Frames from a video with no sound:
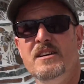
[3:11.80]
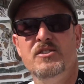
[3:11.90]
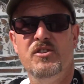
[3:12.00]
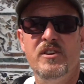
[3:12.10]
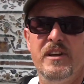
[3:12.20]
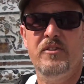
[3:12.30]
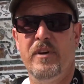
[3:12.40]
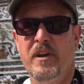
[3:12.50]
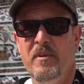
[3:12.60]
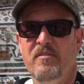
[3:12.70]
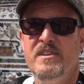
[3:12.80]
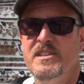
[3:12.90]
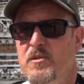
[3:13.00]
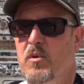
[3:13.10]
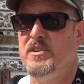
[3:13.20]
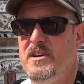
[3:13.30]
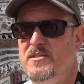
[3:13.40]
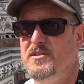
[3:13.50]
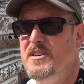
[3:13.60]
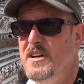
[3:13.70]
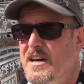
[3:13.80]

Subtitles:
Certainly can recommend visiting Wat Arun,